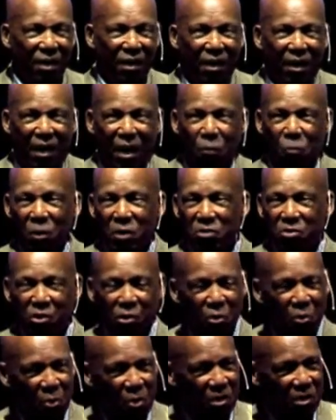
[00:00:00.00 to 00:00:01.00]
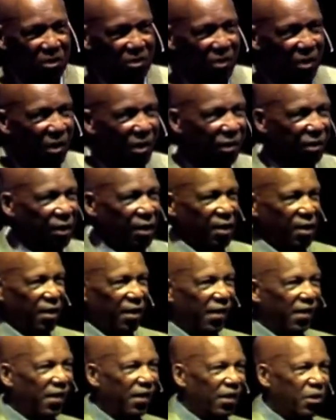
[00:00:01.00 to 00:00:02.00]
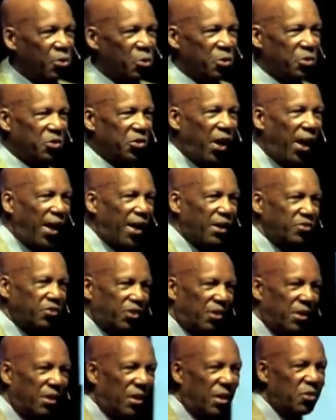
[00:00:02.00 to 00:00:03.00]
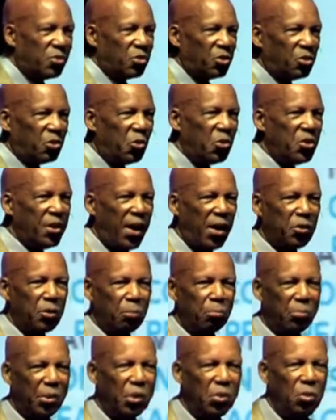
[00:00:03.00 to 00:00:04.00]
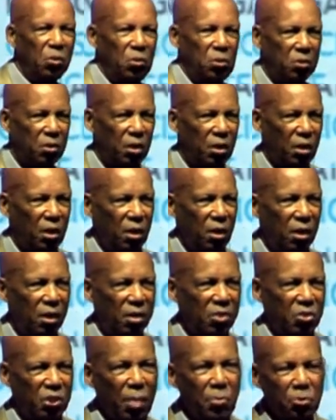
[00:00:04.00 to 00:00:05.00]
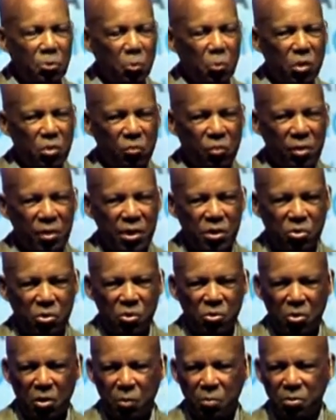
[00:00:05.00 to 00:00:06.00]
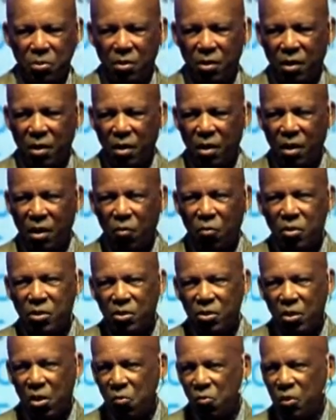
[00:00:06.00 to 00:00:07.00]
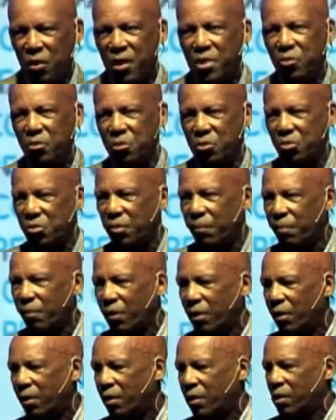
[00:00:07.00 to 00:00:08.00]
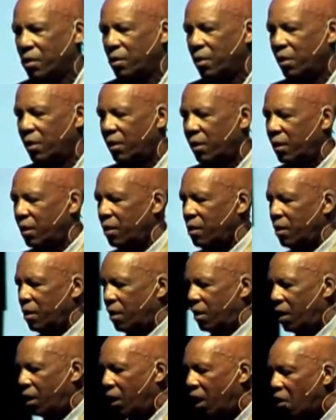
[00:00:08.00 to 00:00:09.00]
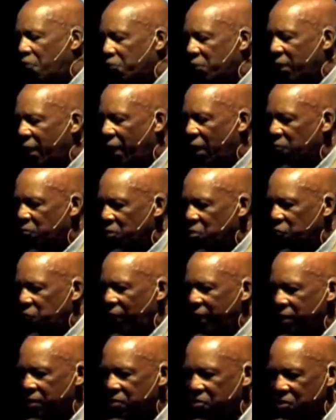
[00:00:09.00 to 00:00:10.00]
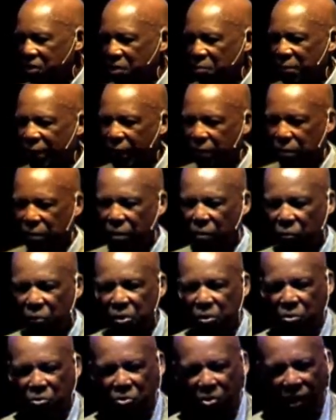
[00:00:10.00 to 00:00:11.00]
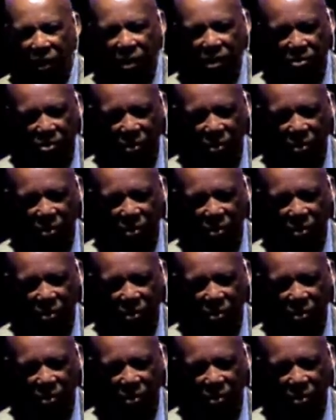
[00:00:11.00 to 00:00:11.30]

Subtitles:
And once the cord is cut, your task is to learn how to build subsequent relationships with several others. Often I have this fantasy about real change in